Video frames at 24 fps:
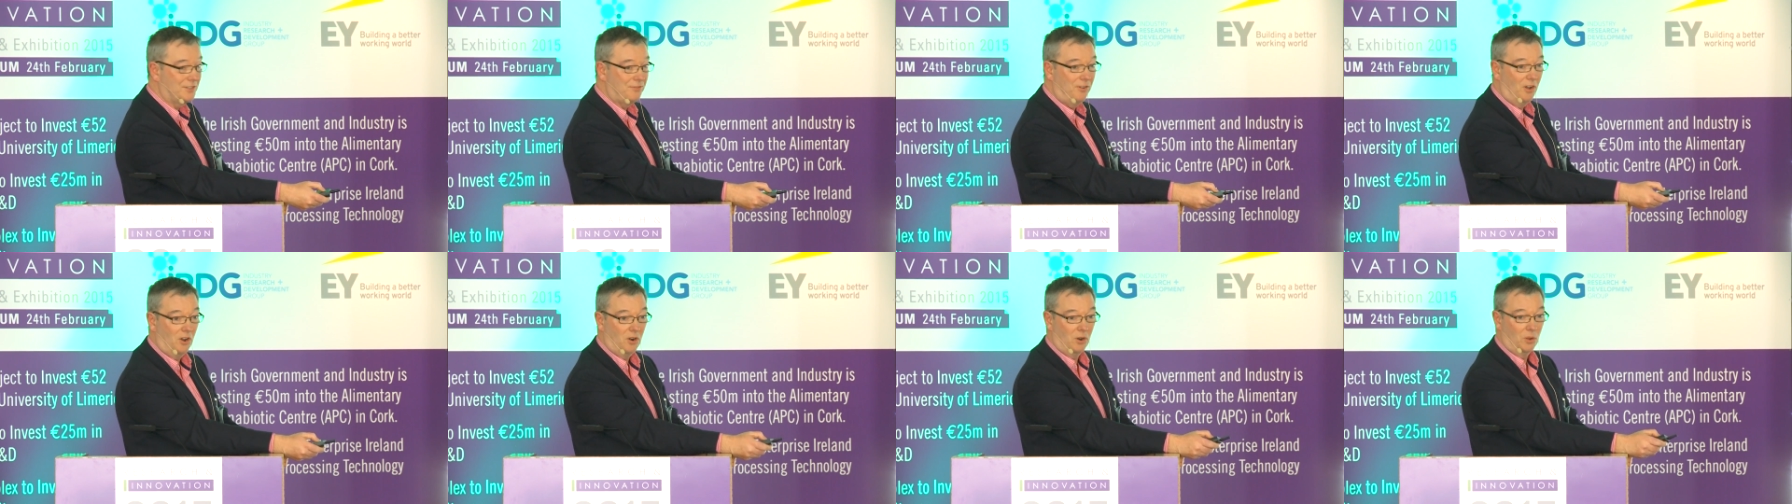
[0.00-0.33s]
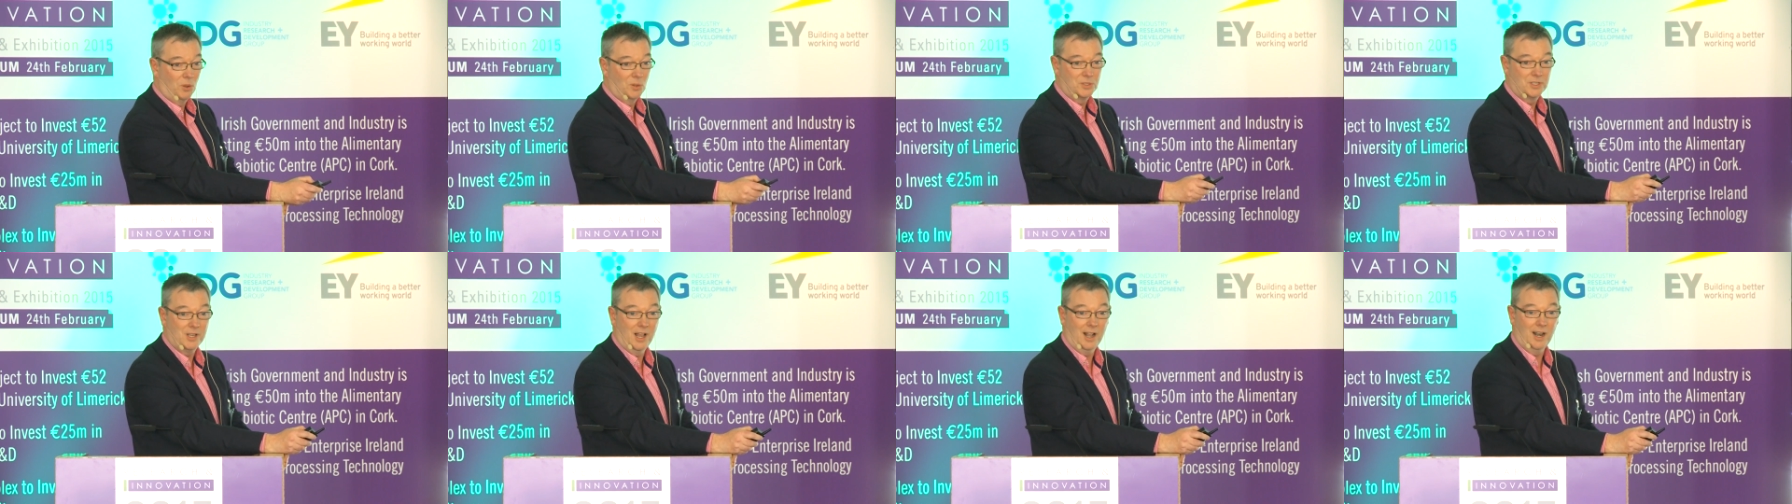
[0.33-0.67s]

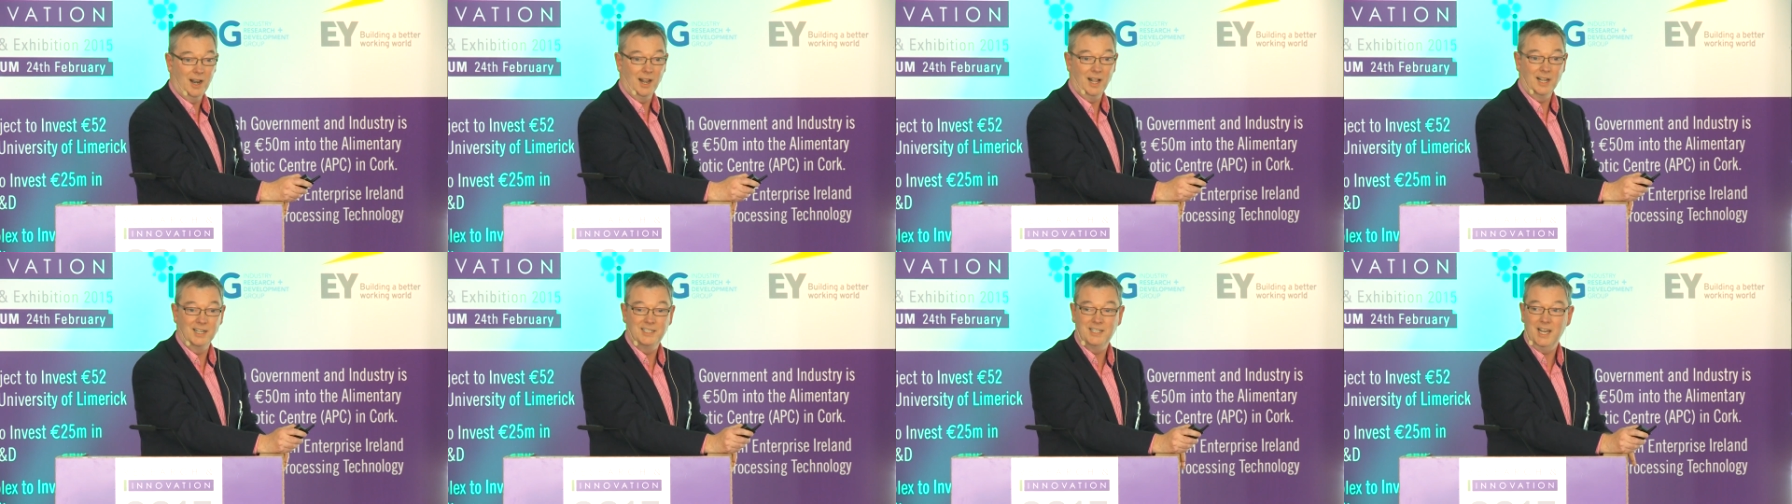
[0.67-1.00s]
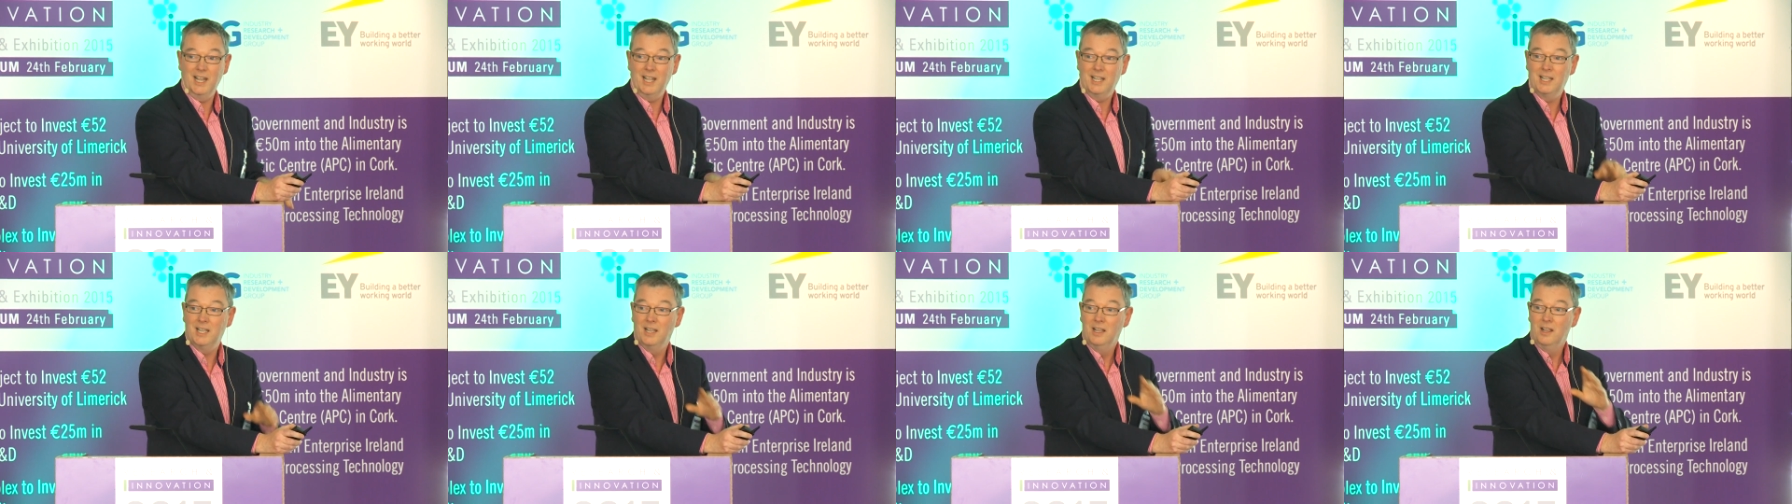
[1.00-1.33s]
follows. I
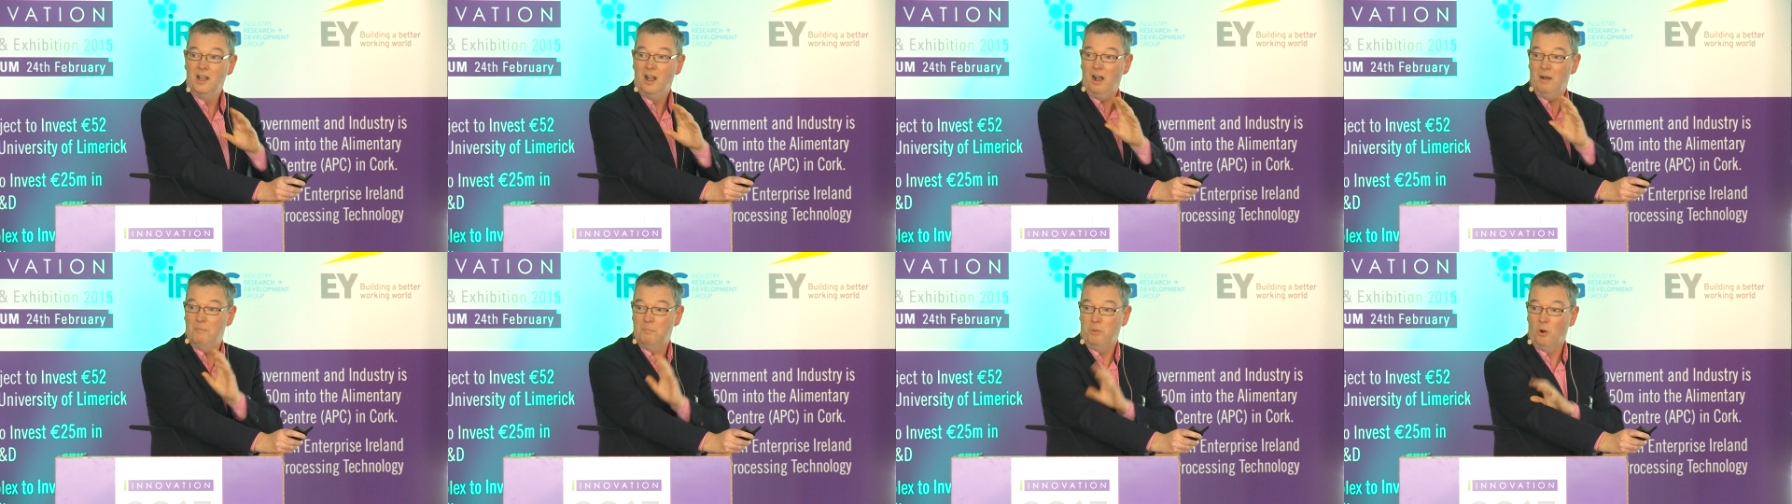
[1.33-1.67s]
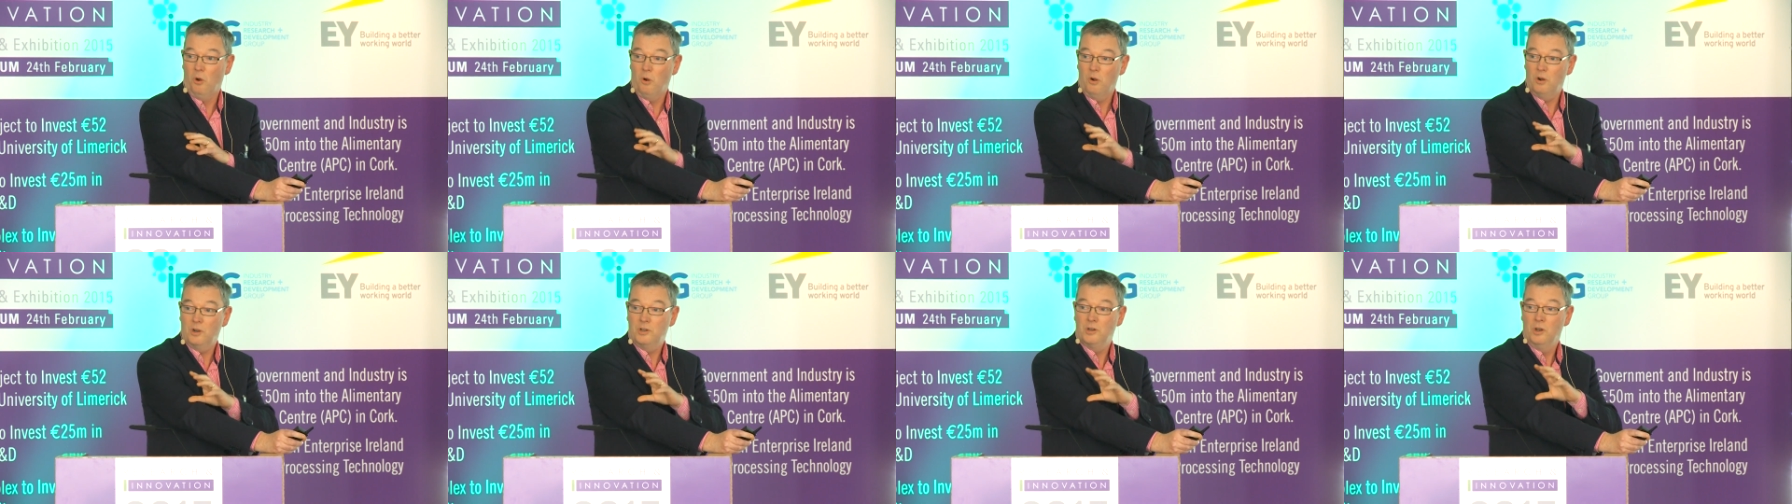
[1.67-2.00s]
take on
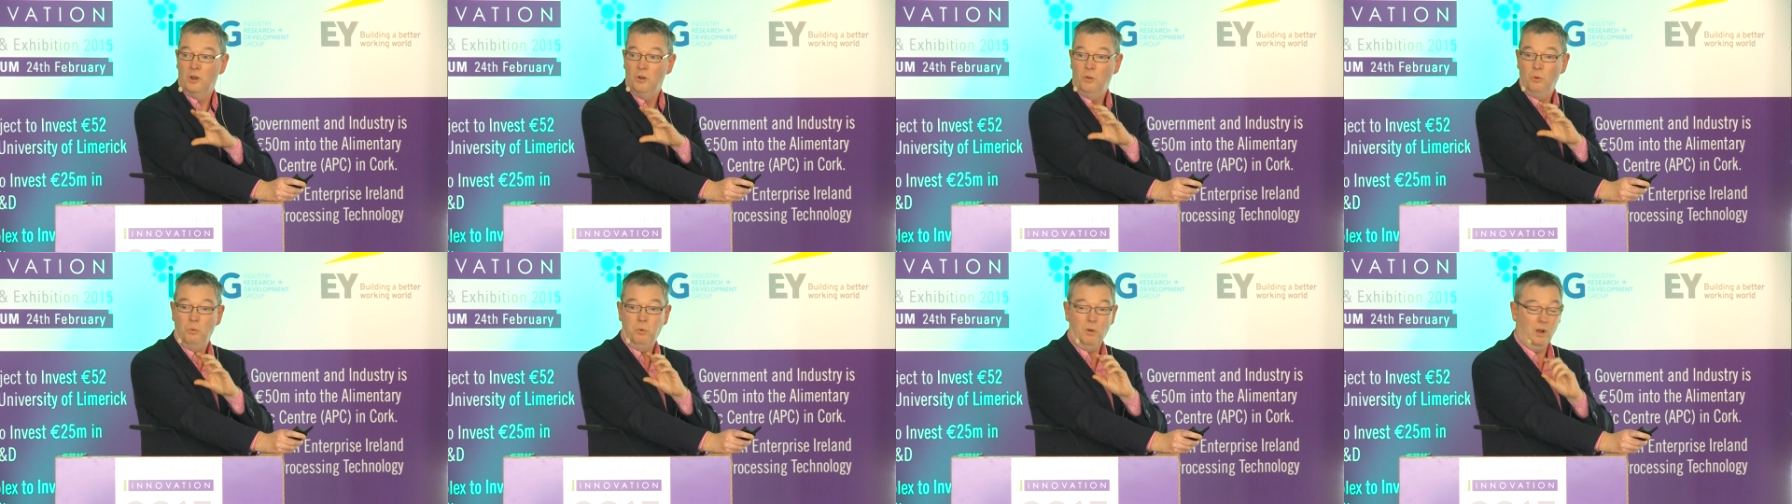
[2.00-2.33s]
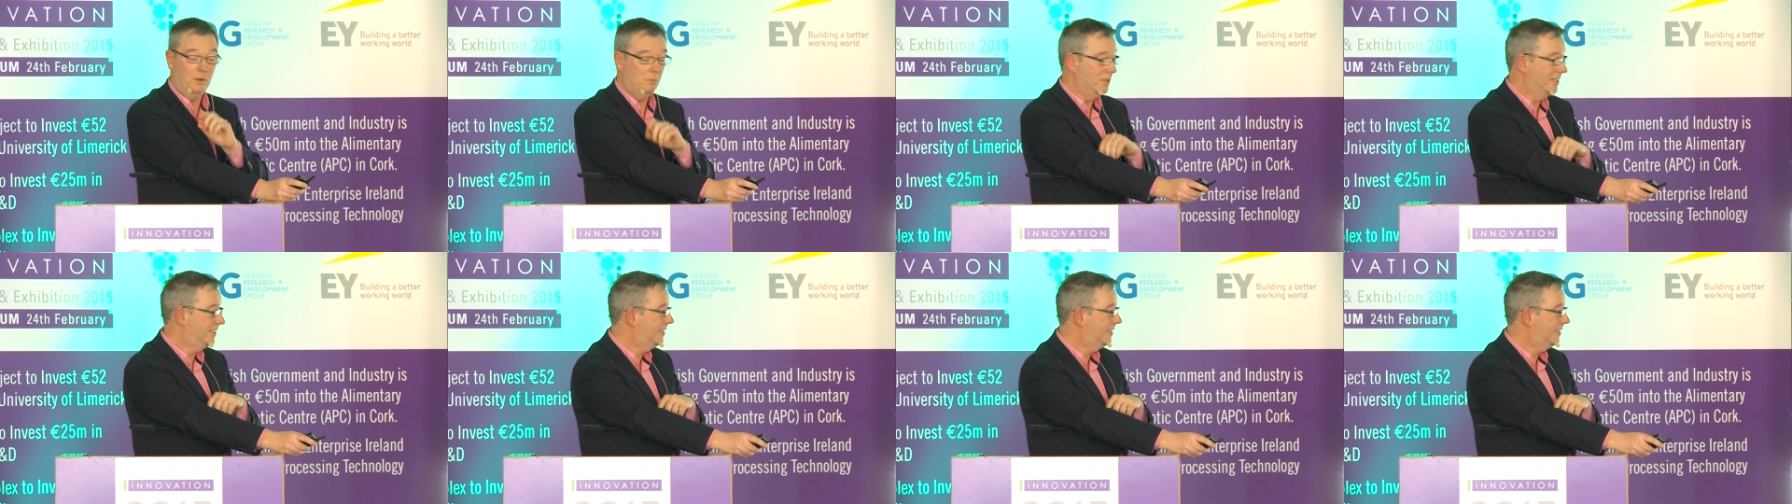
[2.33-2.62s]
board what was